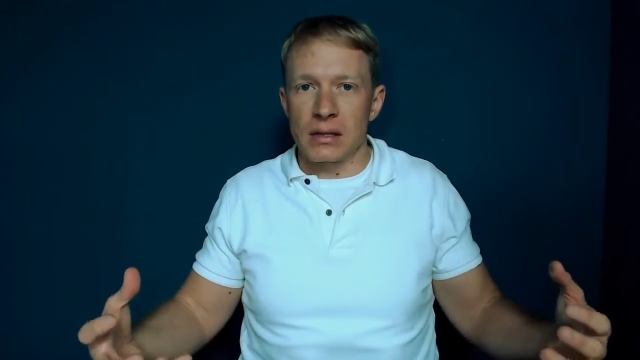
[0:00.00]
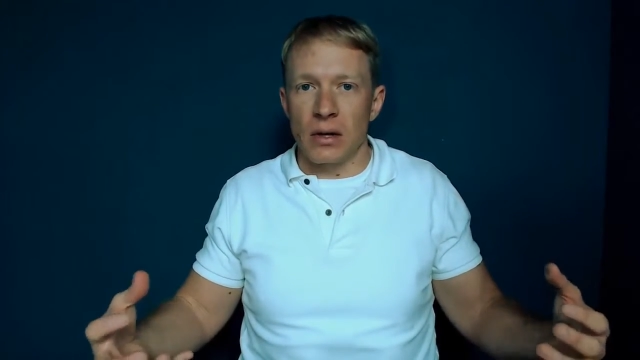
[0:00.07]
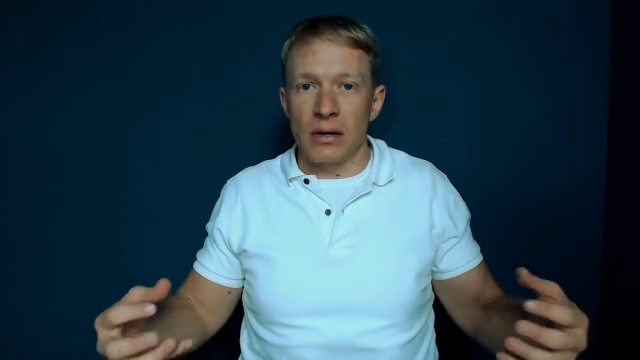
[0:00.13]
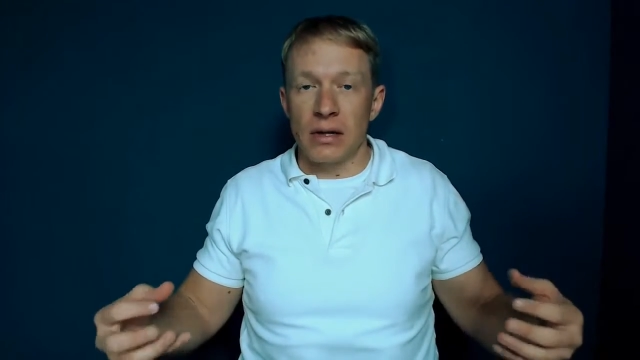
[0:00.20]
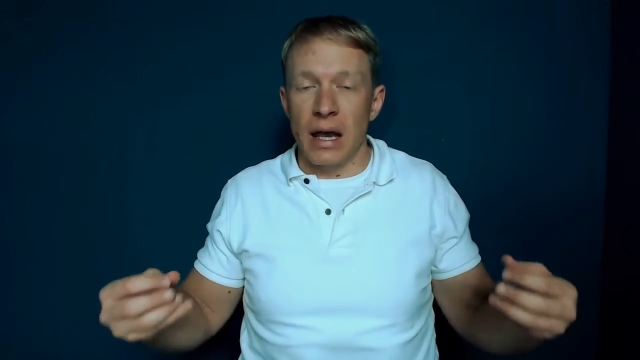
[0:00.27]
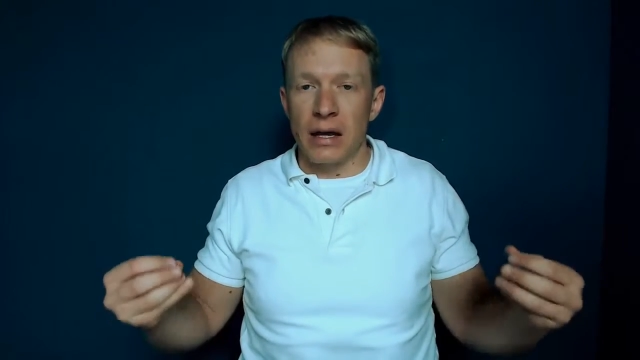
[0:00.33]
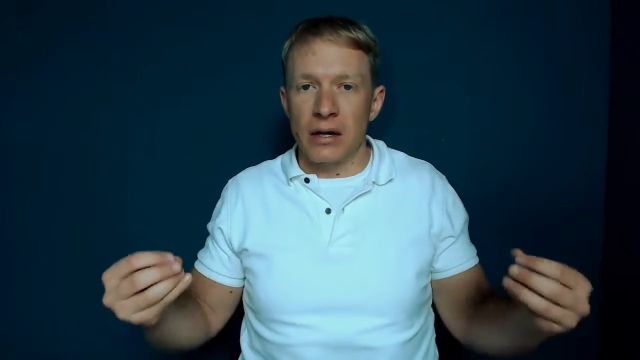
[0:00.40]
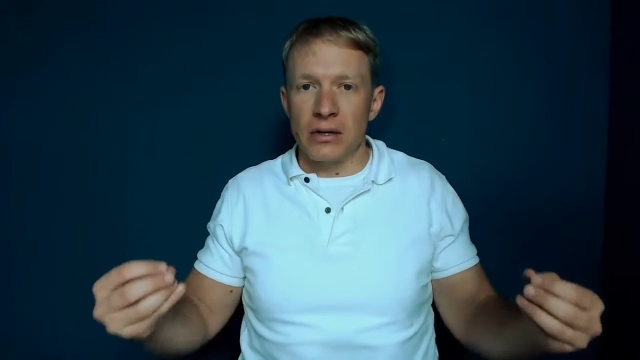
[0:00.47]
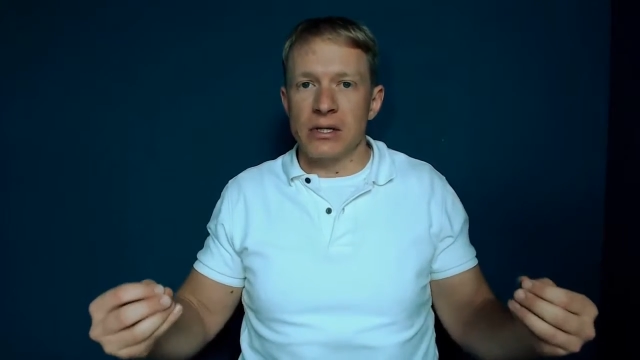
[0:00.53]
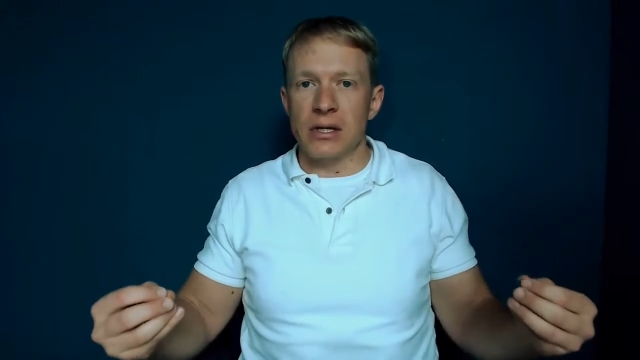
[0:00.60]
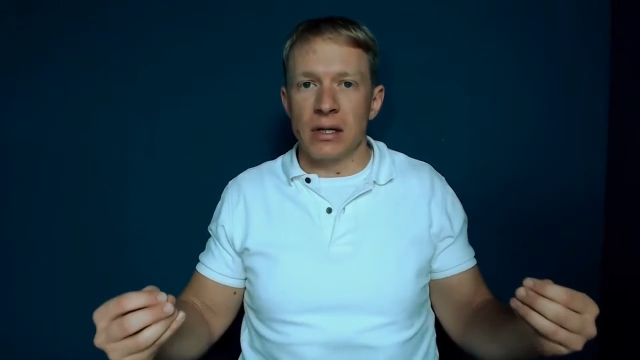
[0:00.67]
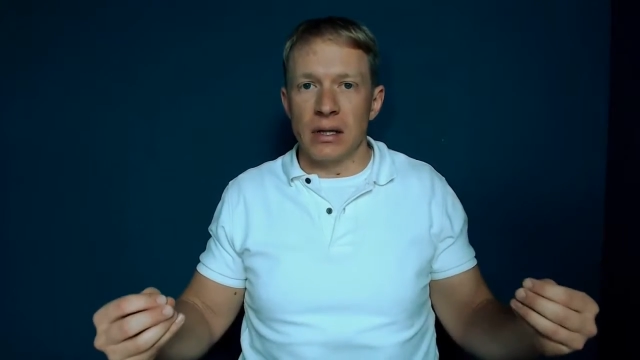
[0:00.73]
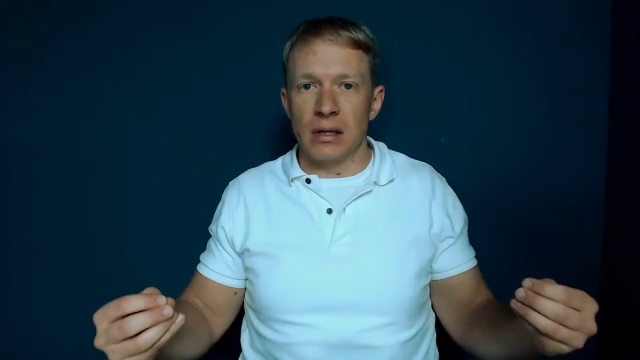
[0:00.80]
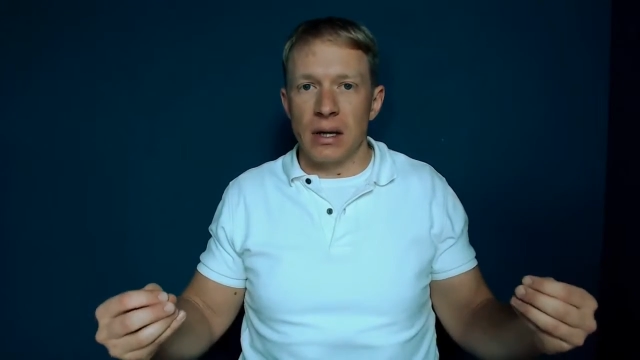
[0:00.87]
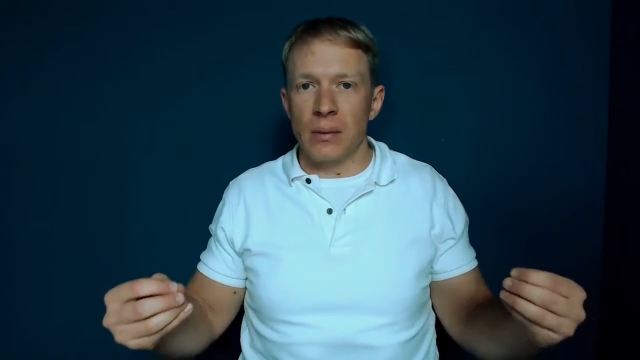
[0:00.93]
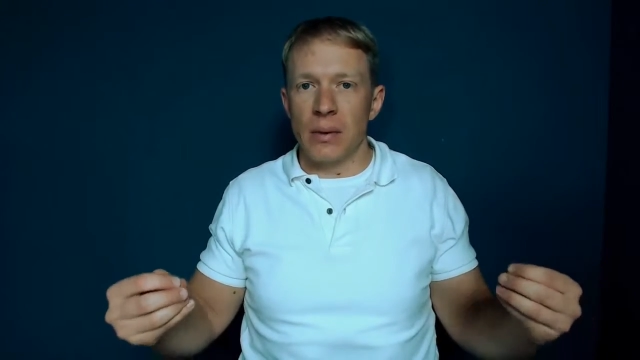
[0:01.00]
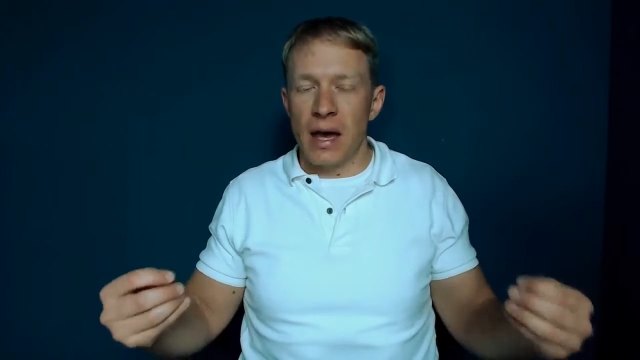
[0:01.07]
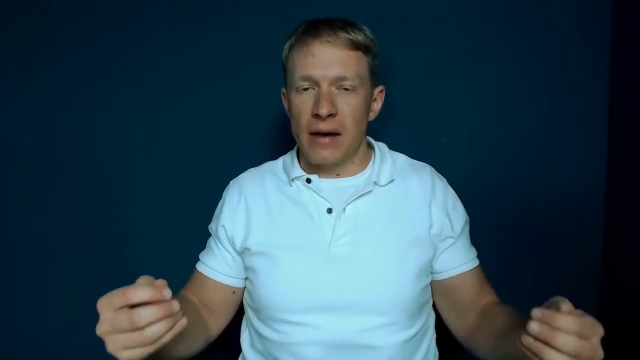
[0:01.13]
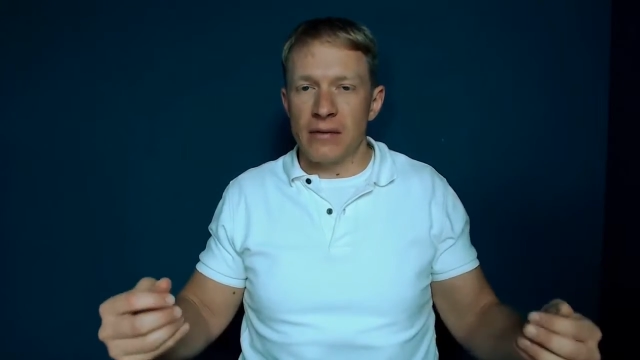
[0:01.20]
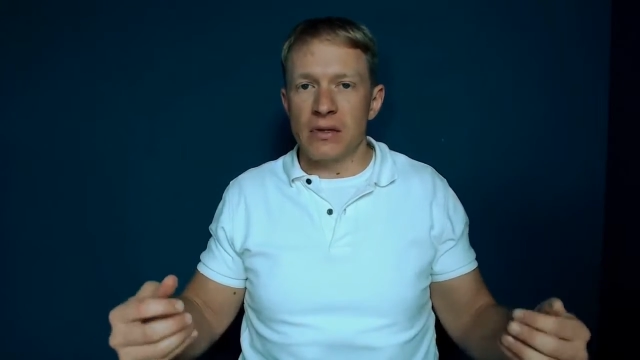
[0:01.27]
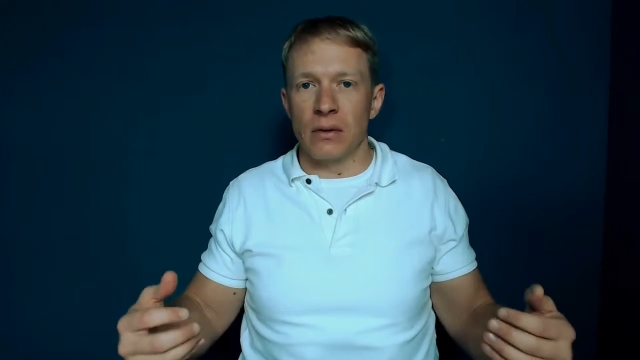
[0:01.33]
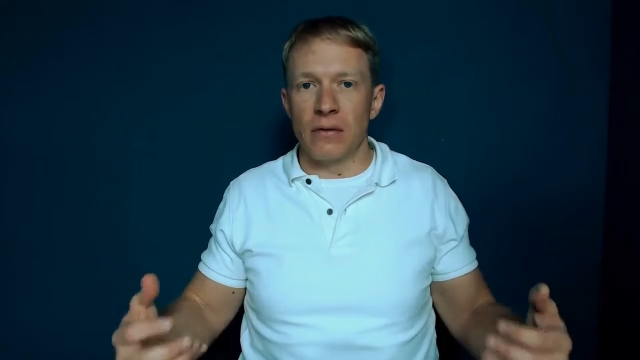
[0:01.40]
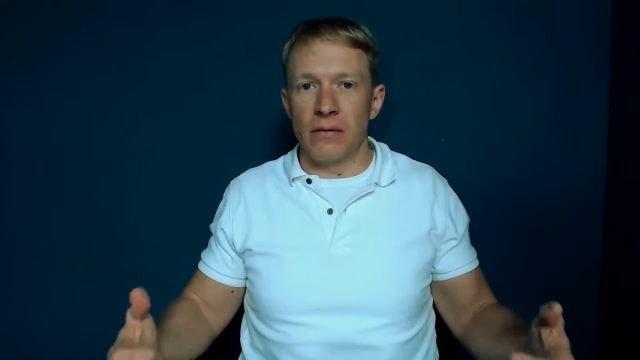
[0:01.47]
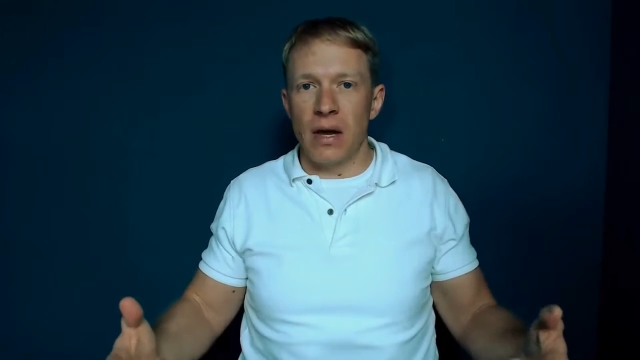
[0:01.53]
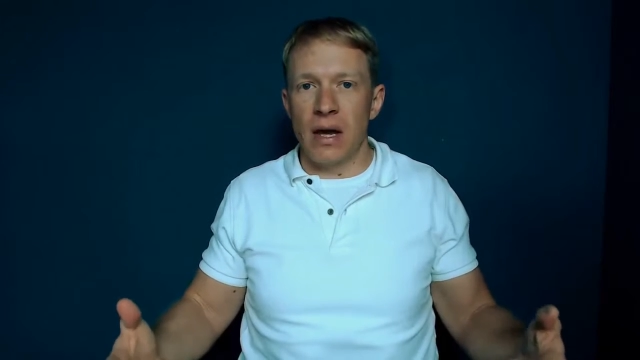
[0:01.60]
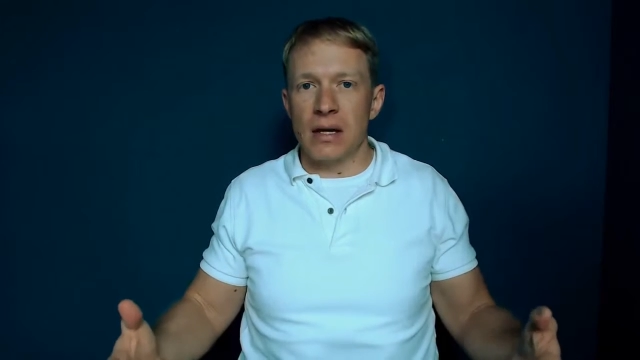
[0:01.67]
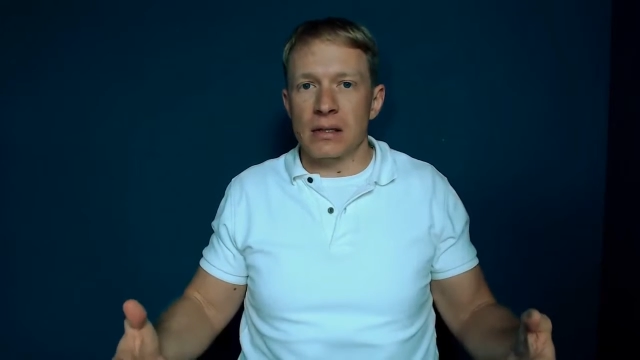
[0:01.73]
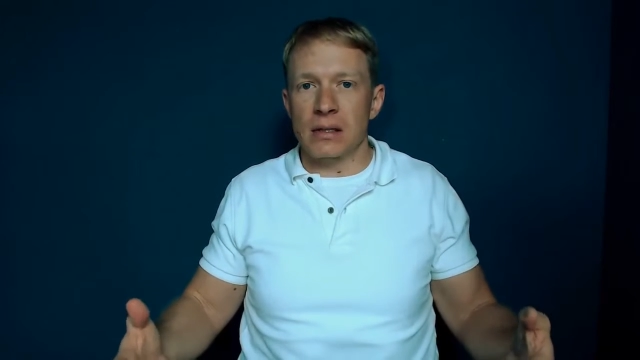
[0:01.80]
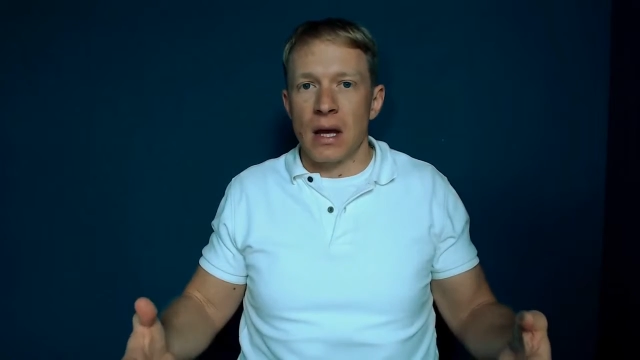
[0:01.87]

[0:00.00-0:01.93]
all the energy that we have to invest,